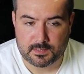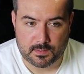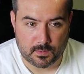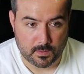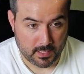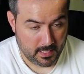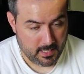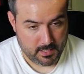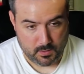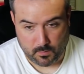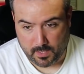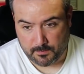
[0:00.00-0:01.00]
So,
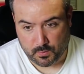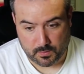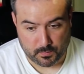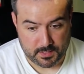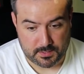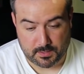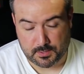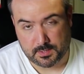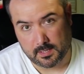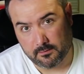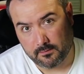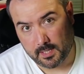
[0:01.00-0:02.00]
when I'm doing research
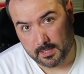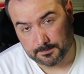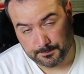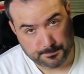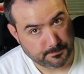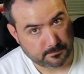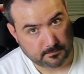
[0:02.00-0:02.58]
trying to find